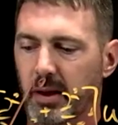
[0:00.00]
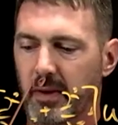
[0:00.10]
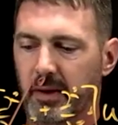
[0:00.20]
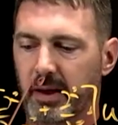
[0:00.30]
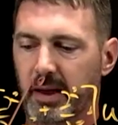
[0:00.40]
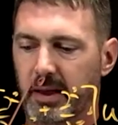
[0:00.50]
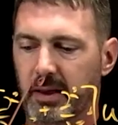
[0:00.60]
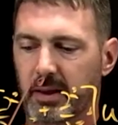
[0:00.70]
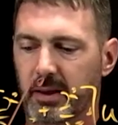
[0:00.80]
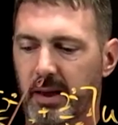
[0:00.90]
and then I get
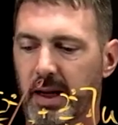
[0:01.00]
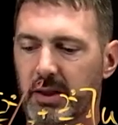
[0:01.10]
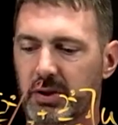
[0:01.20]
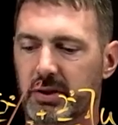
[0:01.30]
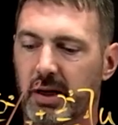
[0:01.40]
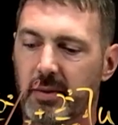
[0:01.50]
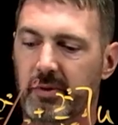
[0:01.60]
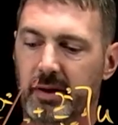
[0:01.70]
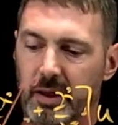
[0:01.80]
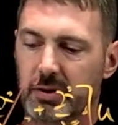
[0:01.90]
a h times
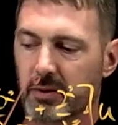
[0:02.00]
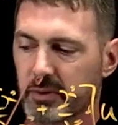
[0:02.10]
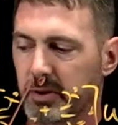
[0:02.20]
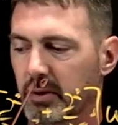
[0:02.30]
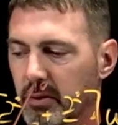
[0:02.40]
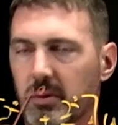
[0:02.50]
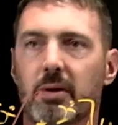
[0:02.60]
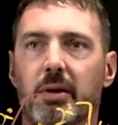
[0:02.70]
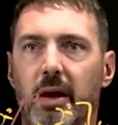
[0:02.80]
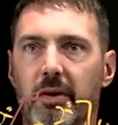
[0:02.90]
an h over 2,
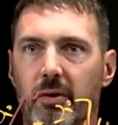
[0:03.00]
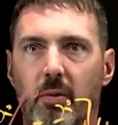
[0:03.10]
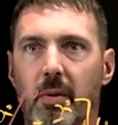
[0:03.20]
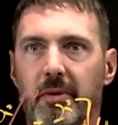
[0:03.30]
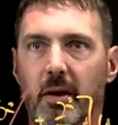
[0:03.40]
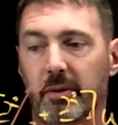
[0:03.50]
and so it wipes out.